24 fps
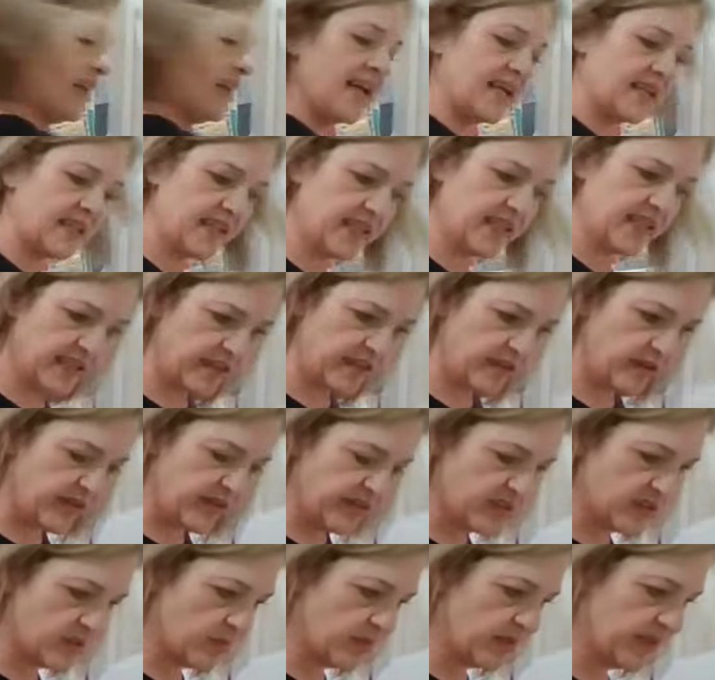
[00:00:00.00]
I cut another
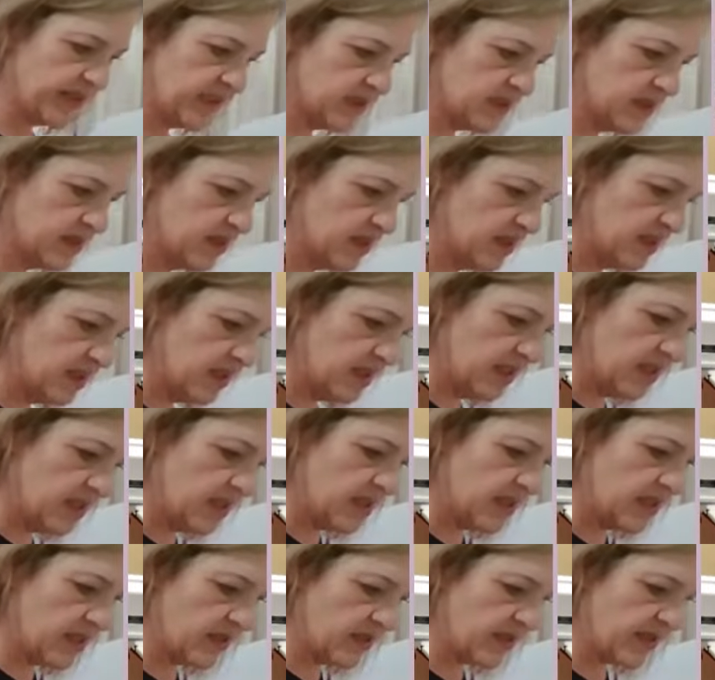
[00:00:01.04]
Inso Bright.
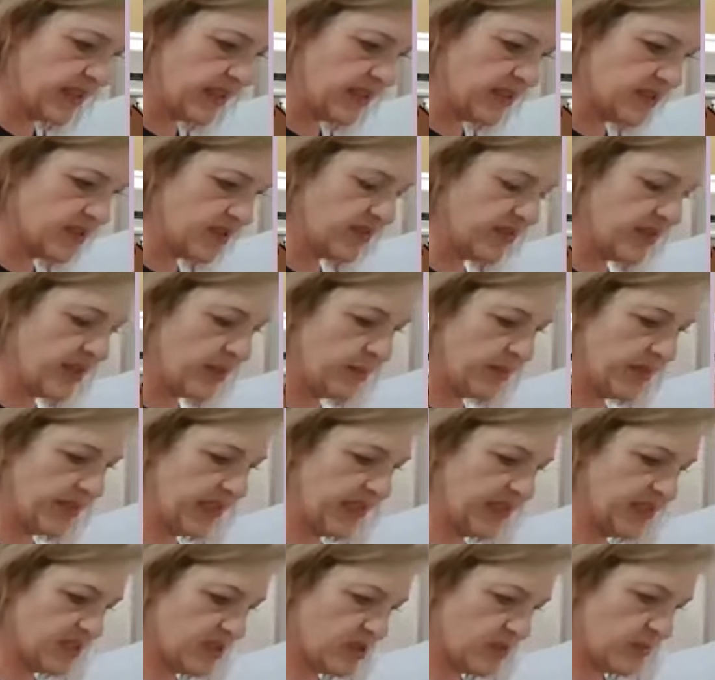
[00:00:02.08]
Okay, so that'd be
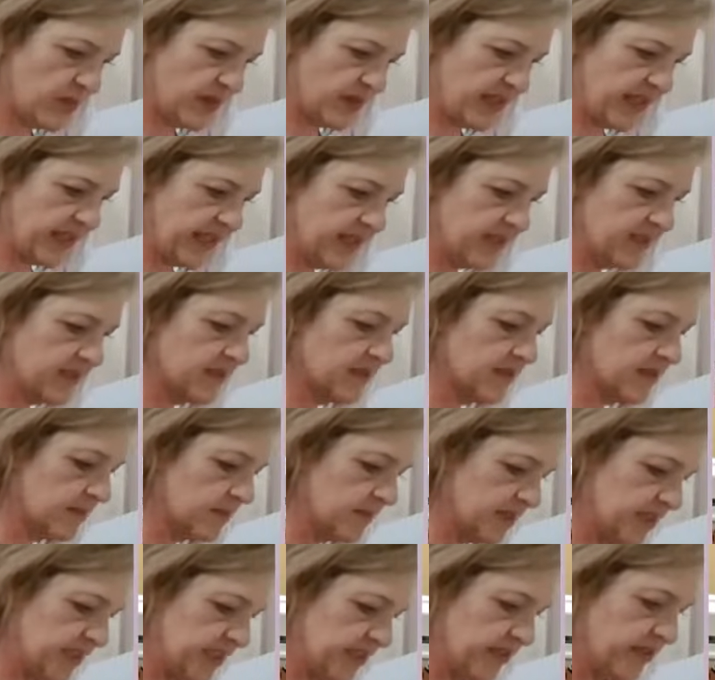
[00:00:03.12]
Inso Bright, the
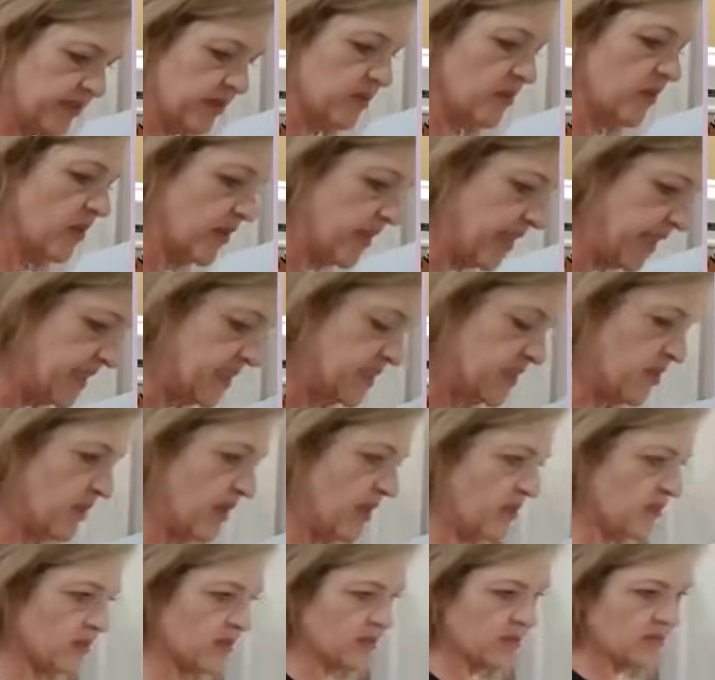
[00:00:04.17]
material. Okay, so
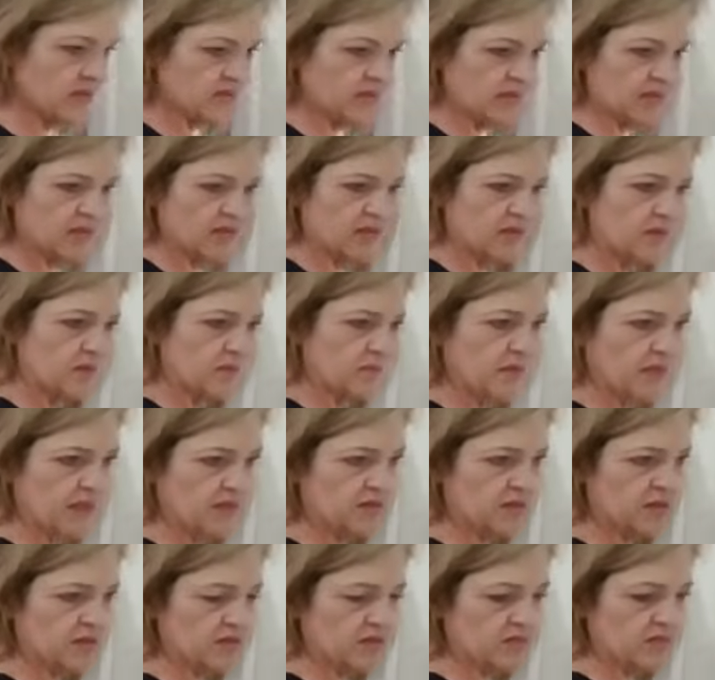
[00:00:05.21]
I'll do
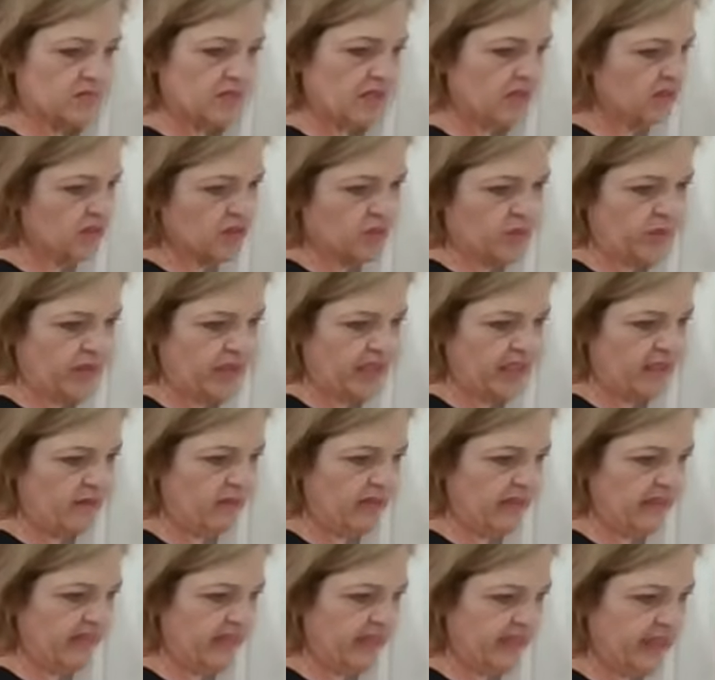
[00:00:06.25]
red. I'll
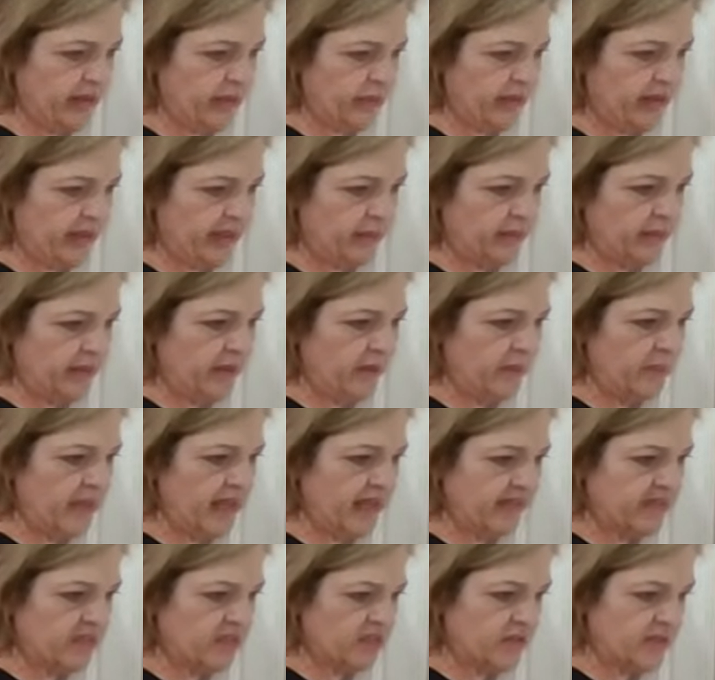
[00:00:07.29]
leave it at red, but I'm gonna
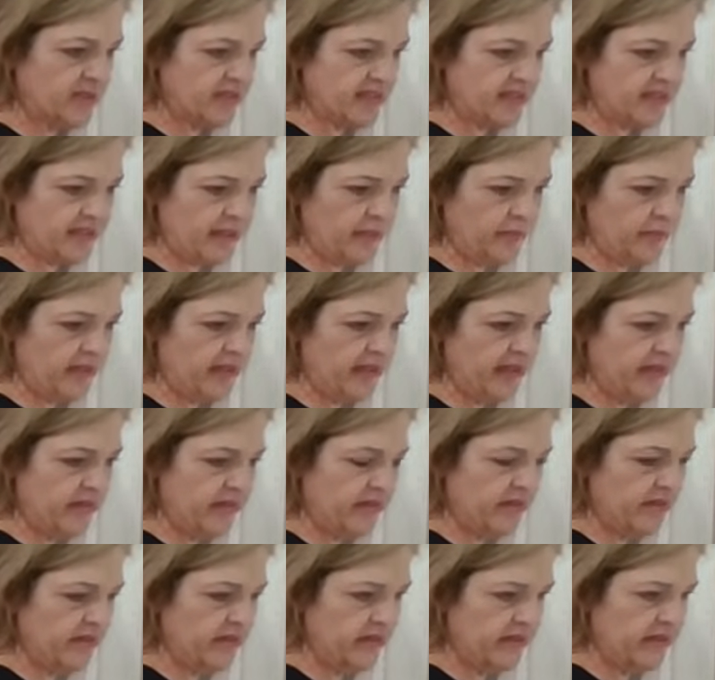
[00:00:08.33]
have to do a stop there.